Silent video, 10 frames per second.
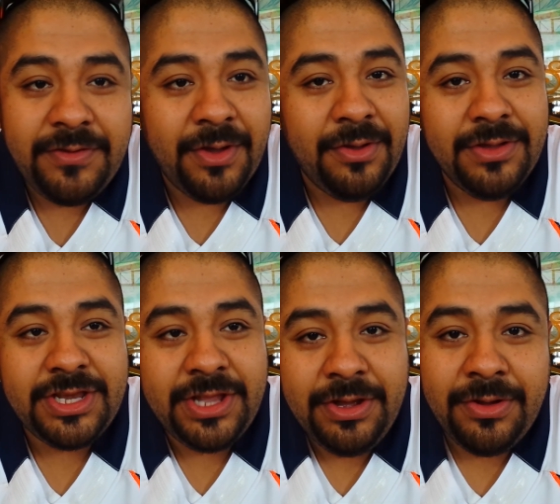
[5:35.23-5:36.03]
So
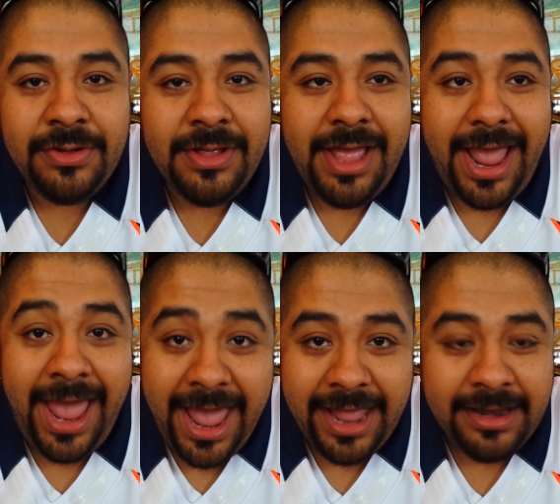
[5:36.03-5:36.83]
still,
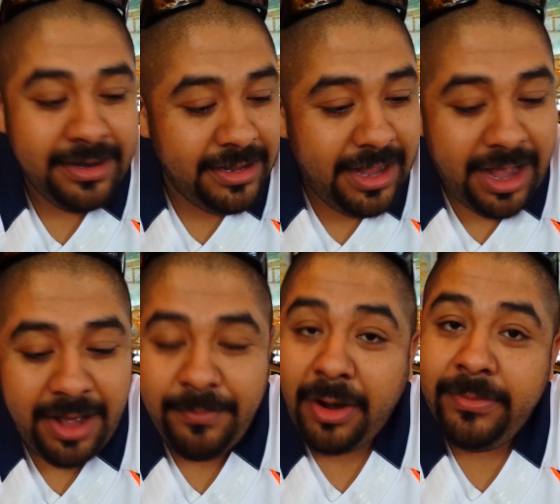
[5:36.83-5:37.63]
and
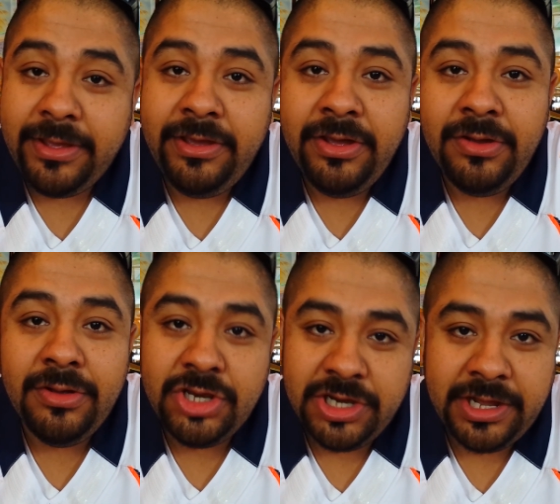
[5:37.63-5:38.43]
uh,
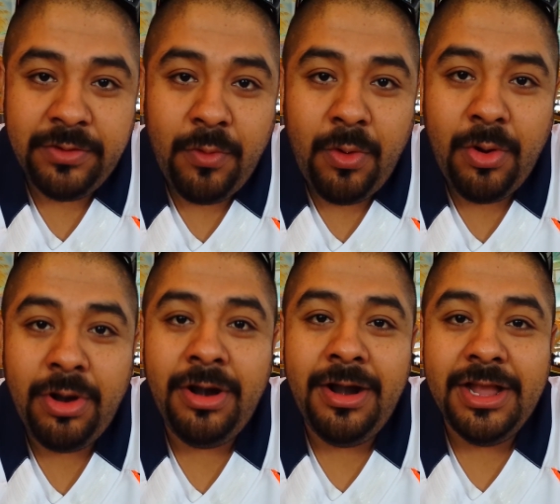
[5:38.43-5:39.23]
barbecue chicken
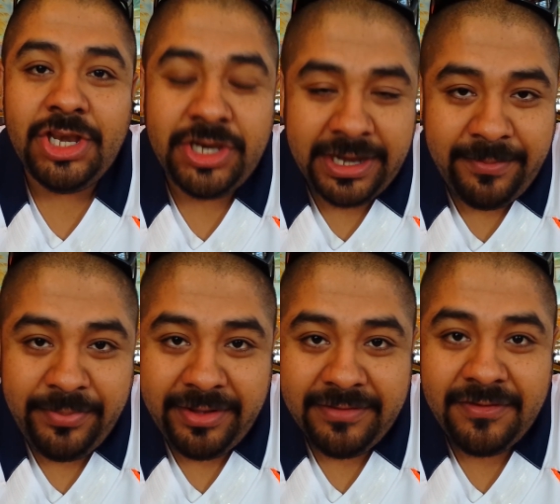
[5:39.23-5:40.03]
war
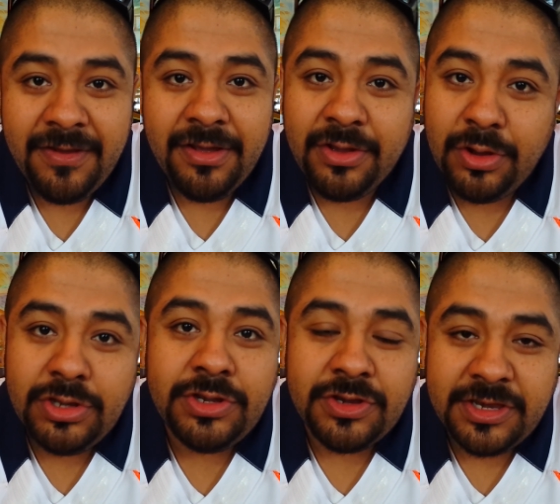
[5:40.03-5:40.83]
champions
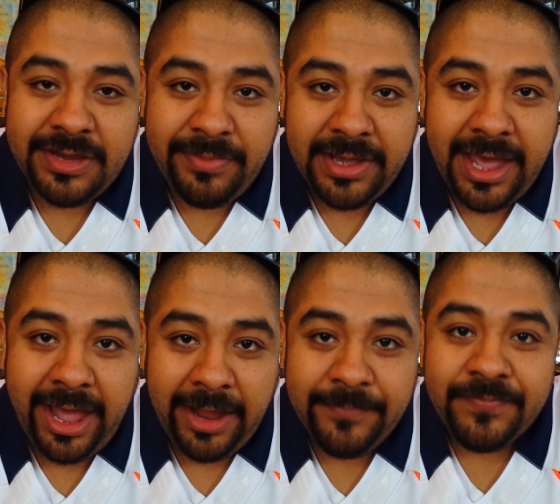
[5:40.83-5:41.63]
goes to C P
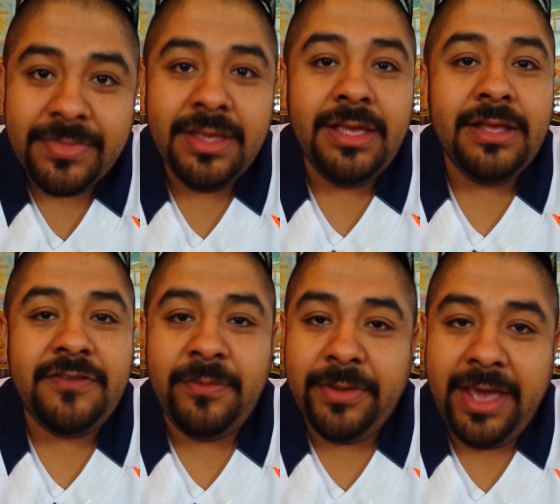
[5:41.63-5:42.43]
K.
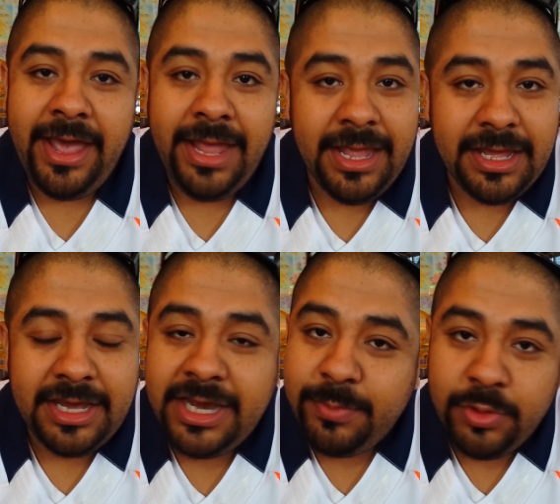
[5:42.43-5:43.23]
C P K,
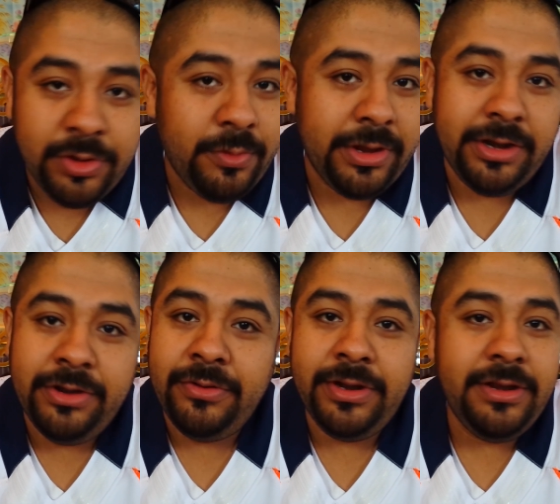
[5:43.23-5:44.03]
keep doing what
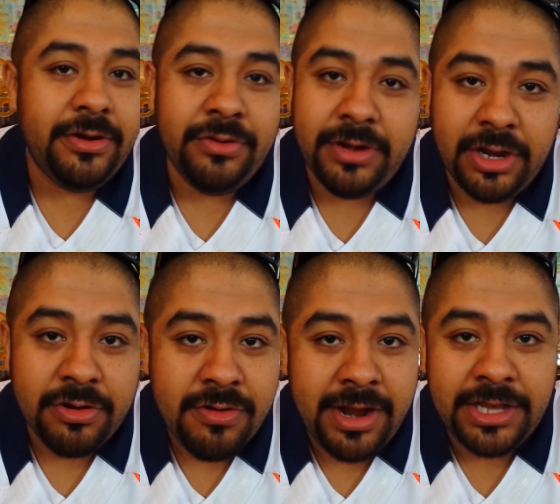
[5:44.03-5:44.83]
you're doing. You're doing
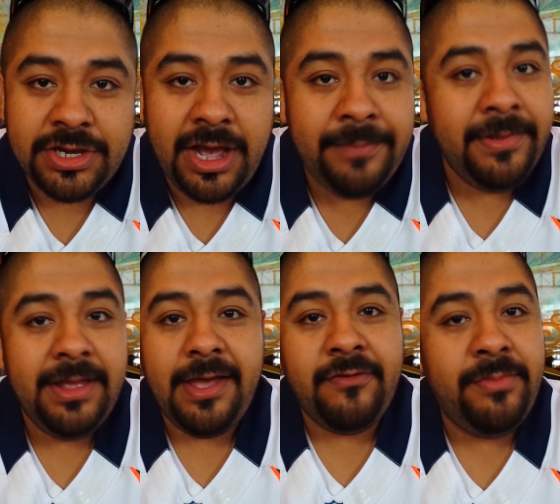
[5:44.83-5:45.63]
a great job.
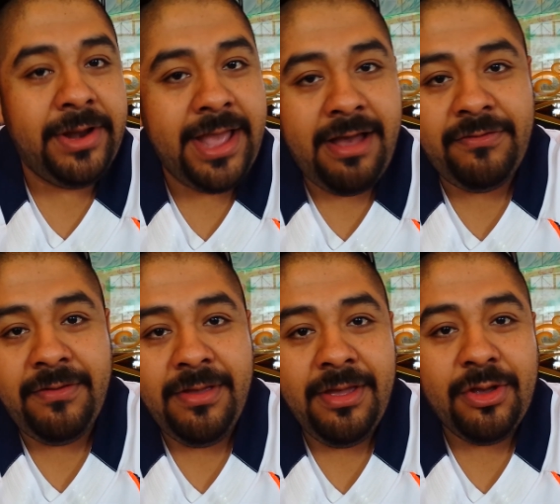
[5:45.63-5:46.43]
Everybody
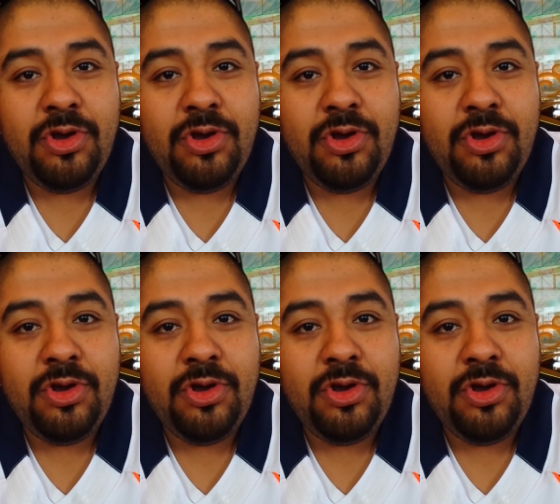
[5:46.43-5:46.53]
else,